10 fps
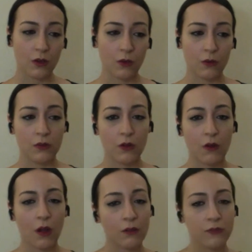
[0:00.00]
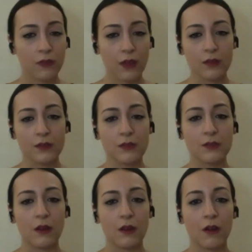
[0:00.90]
So there are things
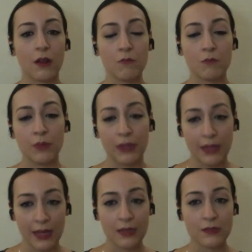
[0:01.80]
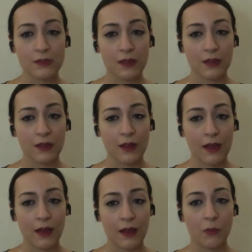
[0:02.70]
that are in place that can
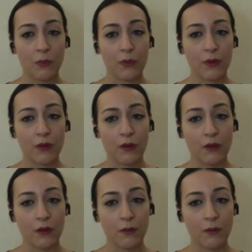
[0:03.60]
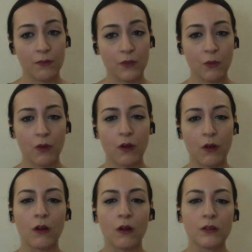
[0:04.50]
help what
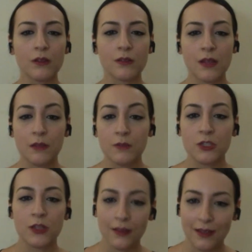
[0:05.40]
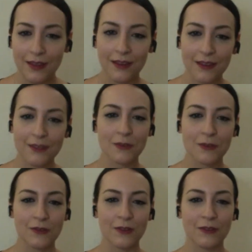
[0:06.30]
are called the Selbstständige,
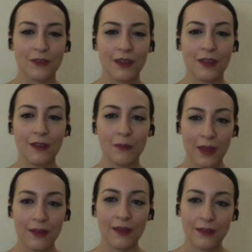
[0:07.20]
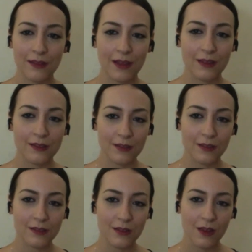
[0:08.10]
so the independent
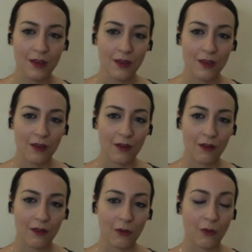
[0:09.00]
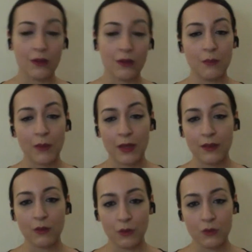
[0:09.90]
dancers or
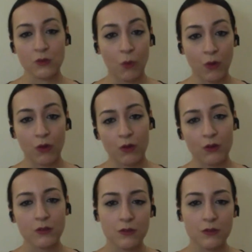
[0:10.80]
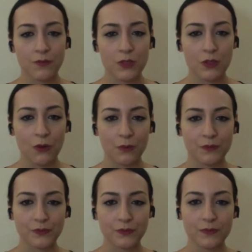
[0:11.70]
independent also workers.
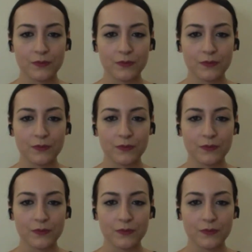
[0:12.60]
So